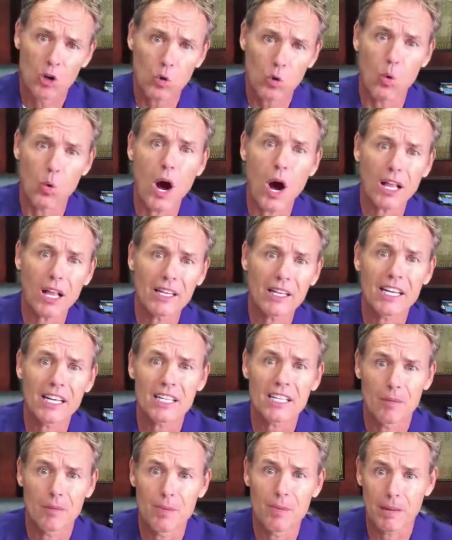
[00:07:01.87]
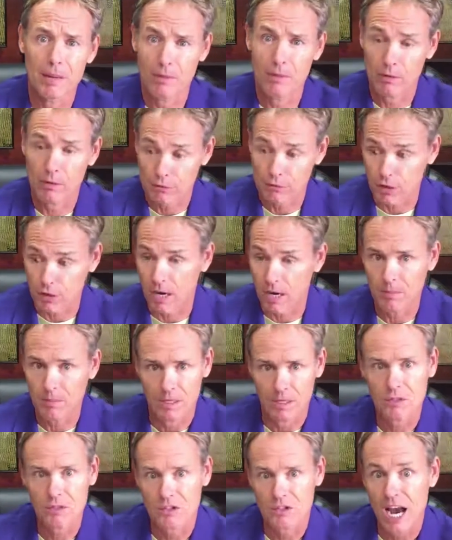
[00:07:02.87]
quality commitment
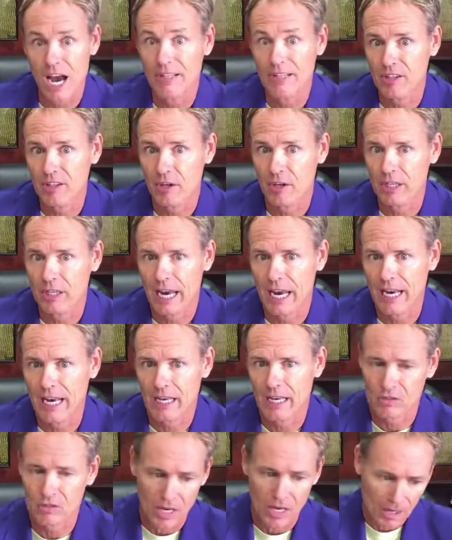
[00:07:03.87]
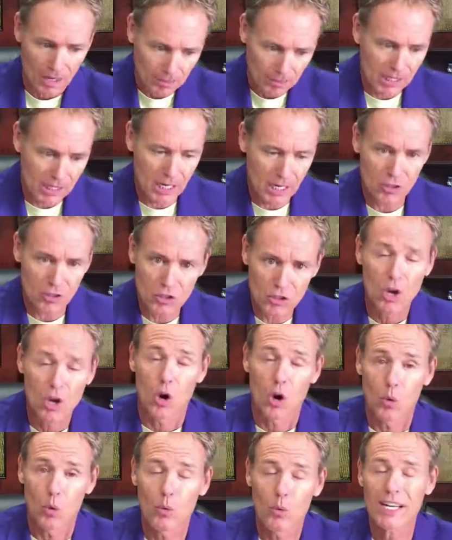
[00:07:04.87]
from Asante Organics, because
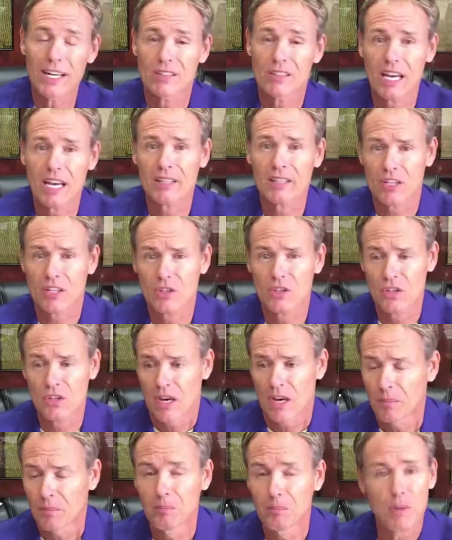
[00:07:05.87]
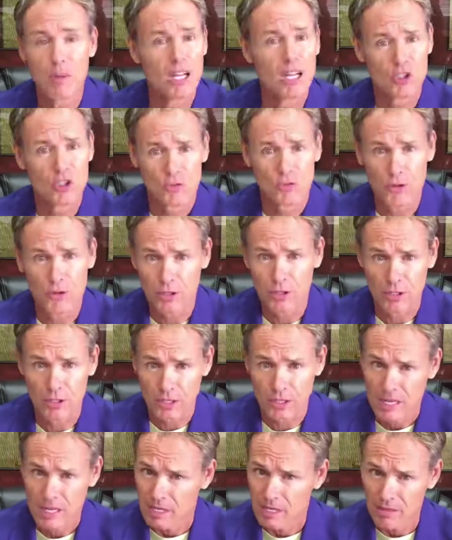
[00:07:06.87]
we take this much
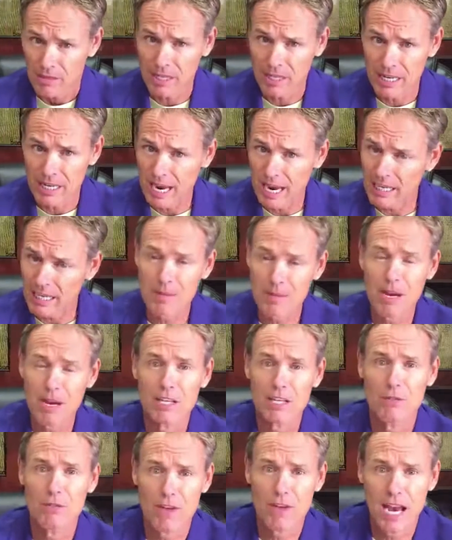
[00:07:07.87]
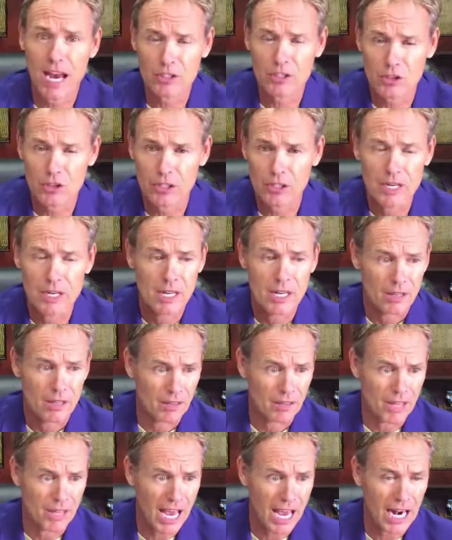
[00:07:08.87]
further than any manufacturer
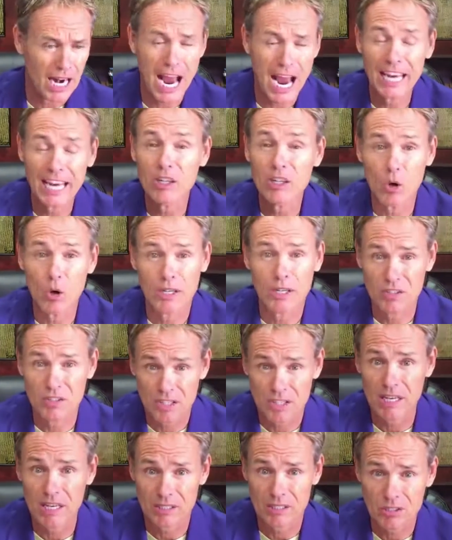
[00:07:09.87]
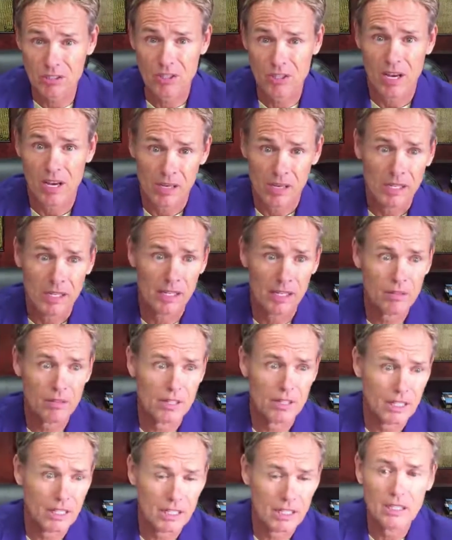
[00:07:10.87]
that I know exists
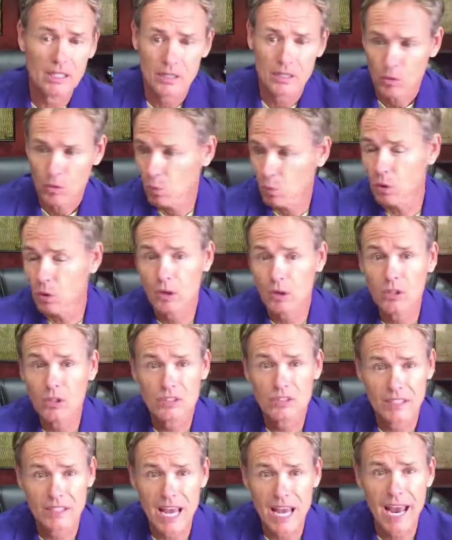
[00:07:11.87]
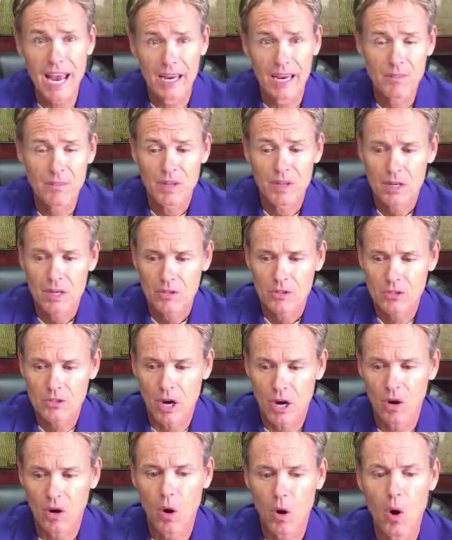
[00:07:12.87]
in the world today.
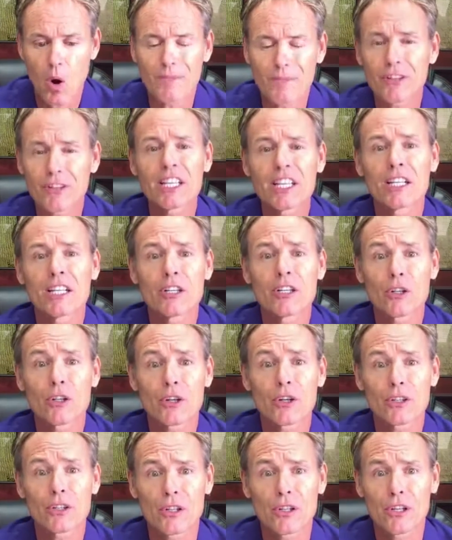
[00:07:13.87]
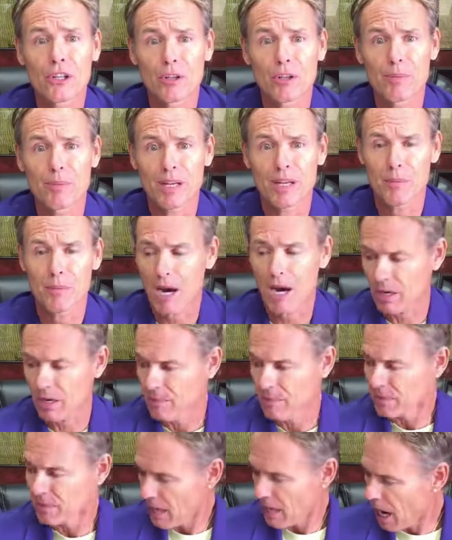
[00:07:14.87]
So hopefully you learned a little bit
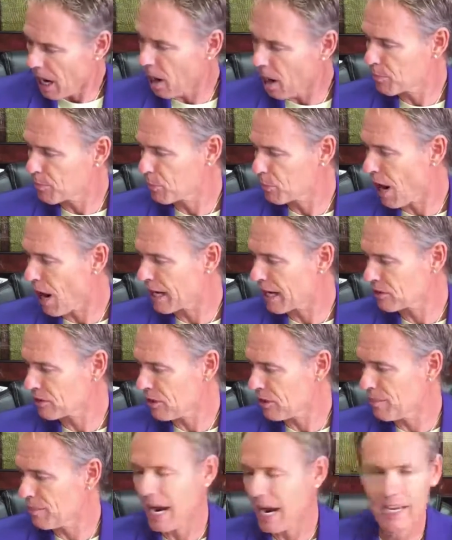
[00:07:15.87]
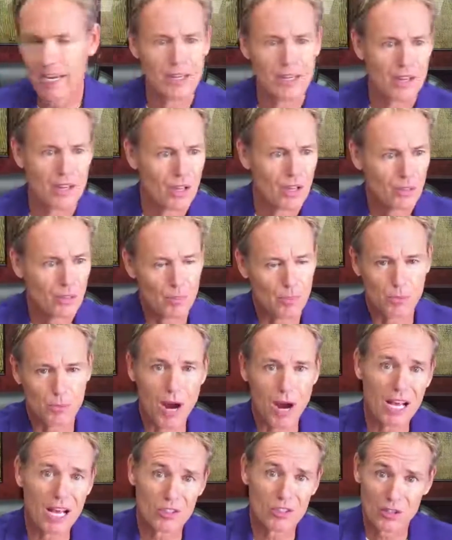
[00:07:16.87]
about how products are made, the
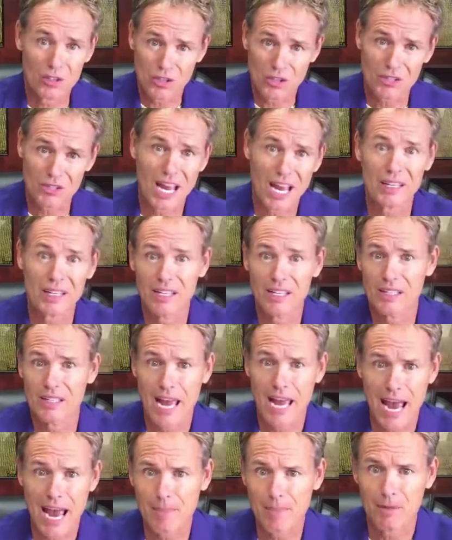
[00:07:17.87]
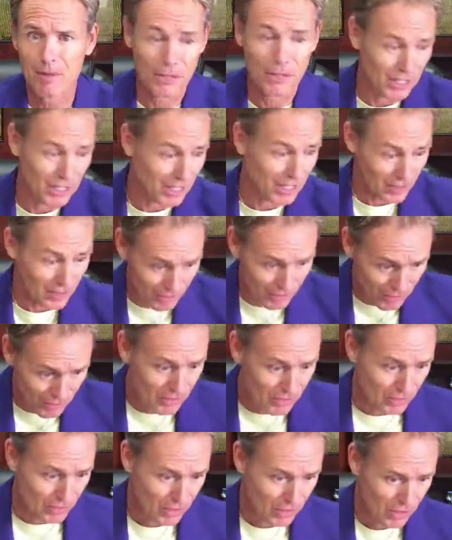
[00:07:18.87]
processes that need to happen in
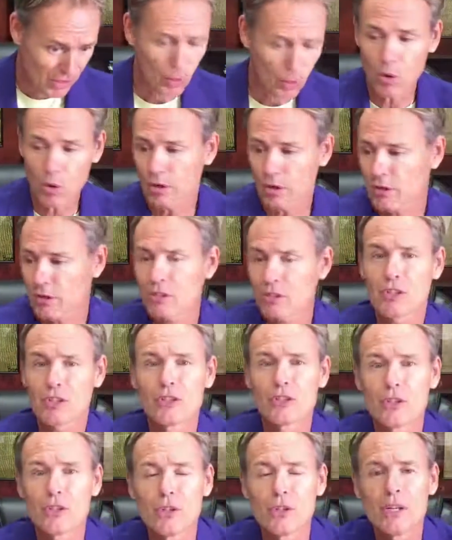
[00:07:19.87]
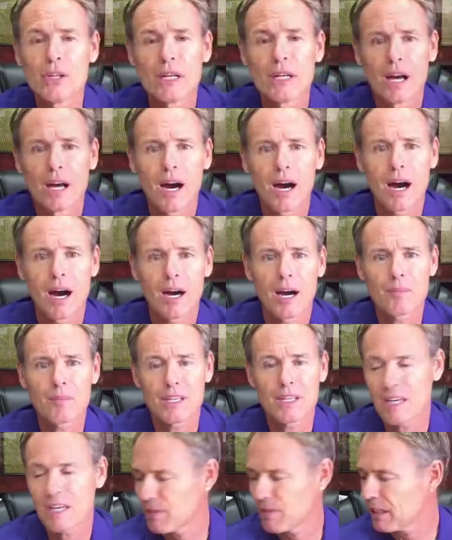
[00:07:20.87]
order to
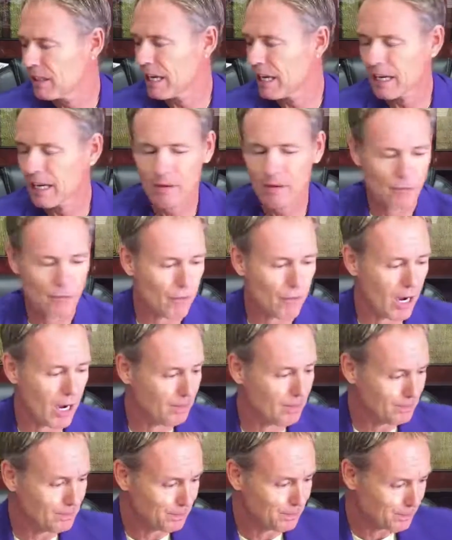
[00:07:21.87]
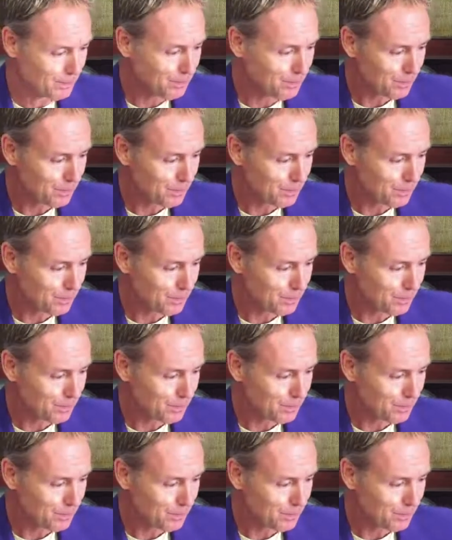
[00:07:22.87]
even get it from